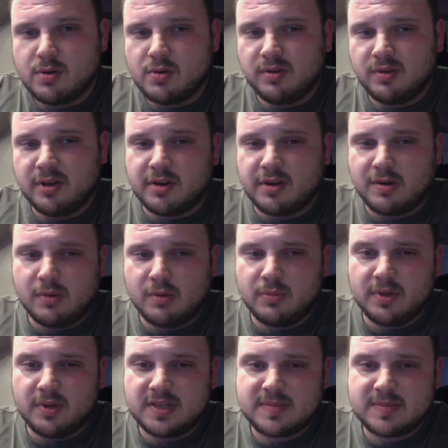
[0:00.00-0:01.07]
Later on, we'll
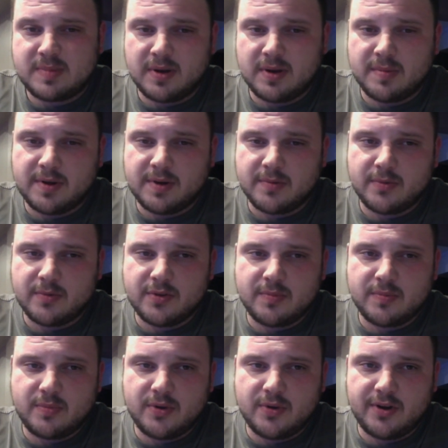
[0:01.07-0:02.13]
experiment with
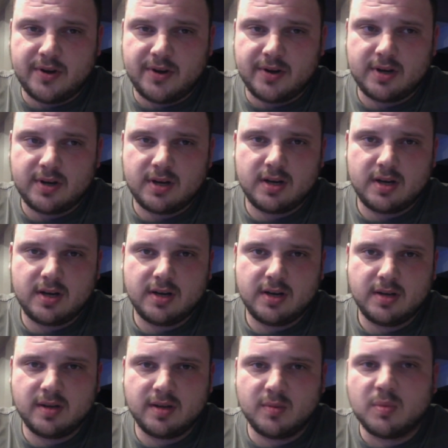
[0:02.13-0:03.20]
putting a
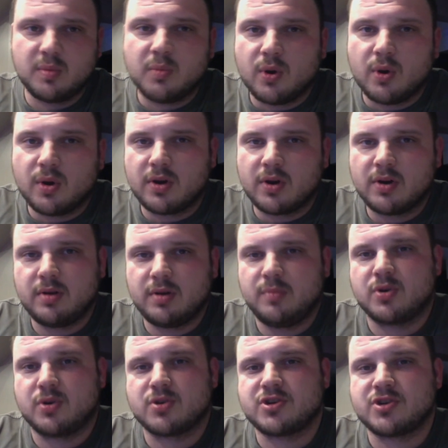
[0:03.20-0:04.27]
little bit more
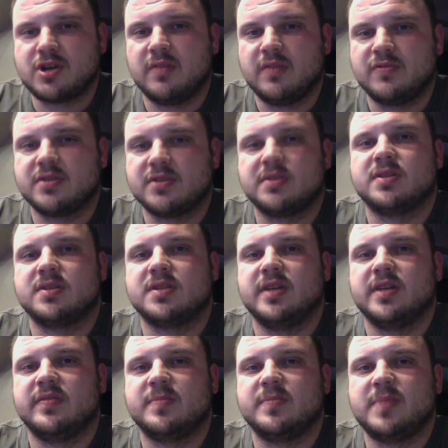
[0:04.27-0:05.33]
per shelf just to
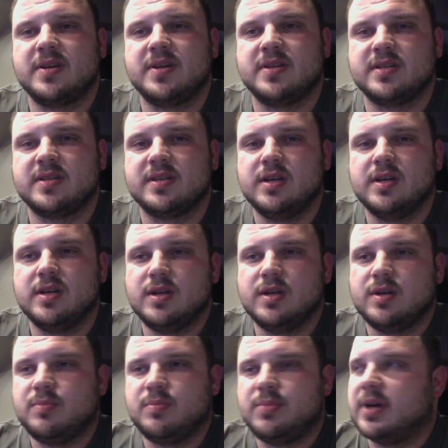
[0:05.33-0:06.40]
save space.
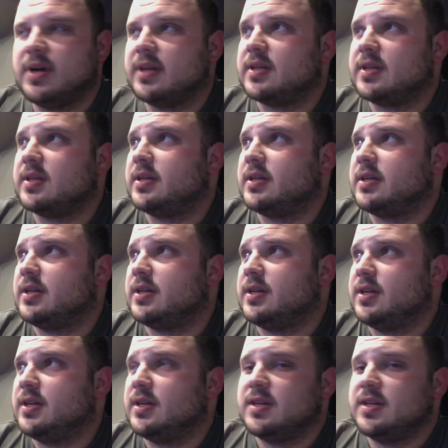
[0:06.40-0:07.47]
But
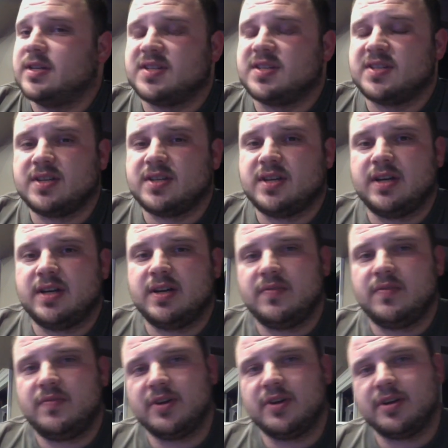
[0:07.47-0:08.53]
this is a
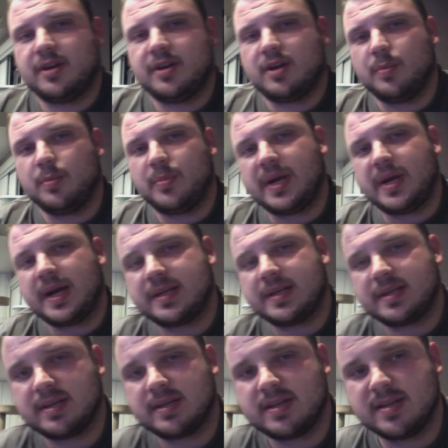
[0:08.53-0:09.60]
fairly compact
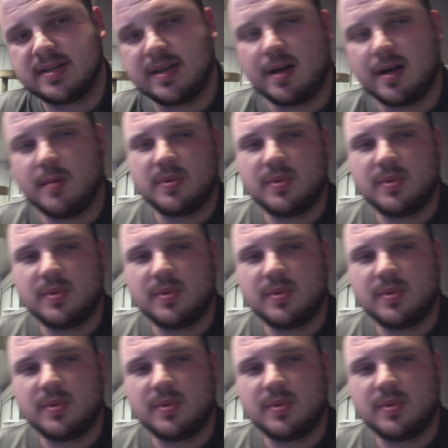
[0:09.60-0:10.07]
setup,